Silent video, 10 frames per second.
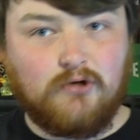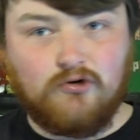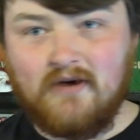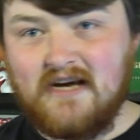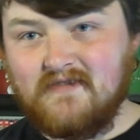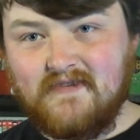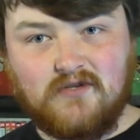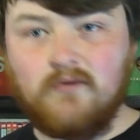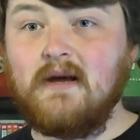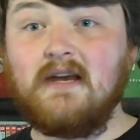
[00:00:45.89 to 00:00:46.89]
Blu-rays,
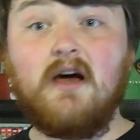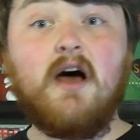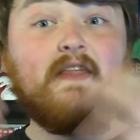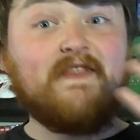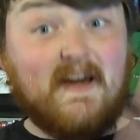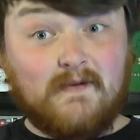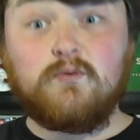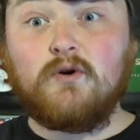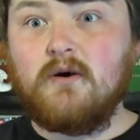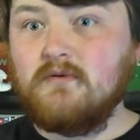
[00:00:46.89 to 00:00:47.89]
physical media. That's
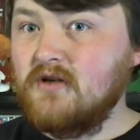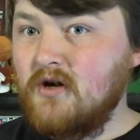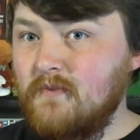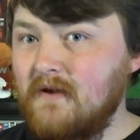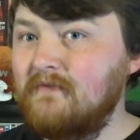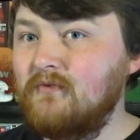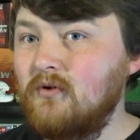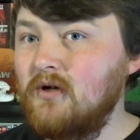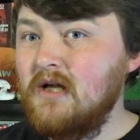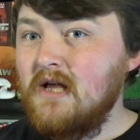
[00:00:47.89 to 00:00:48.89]
what I was hoping
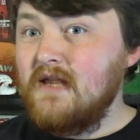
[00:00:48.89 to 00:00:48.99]
for.